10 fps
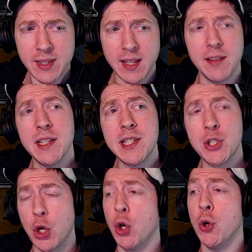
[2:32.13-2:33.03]
this is
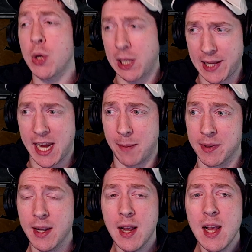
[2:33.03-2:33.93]
her claim.
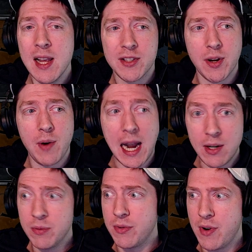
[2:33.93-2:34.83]
So I
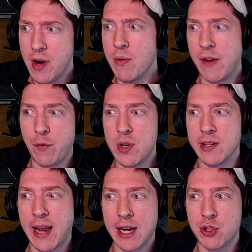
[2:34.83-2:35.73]
don't know if we can
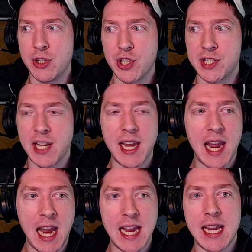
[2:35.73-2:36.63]
actually just say,
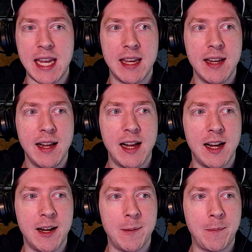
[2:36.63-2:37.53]
hey,
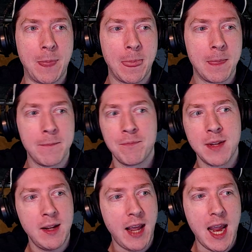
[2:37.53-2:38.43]

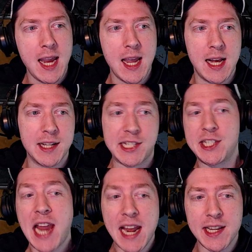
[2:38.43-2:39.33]

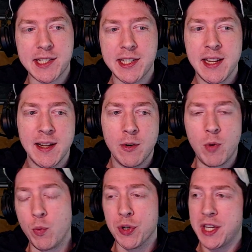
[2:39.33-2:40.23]
Stannis,
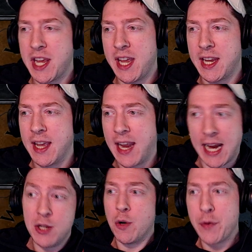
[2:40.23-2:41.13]
when we're the King,
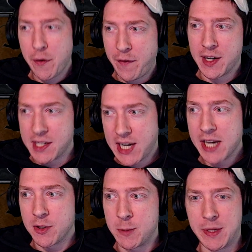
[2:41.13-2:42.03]
hand over your fucking
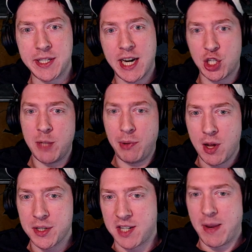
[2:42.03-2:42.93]
titles because it actually
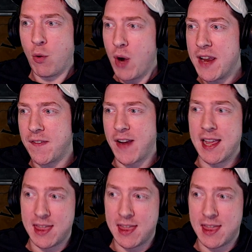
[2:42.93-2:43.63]
belongs to my wife. I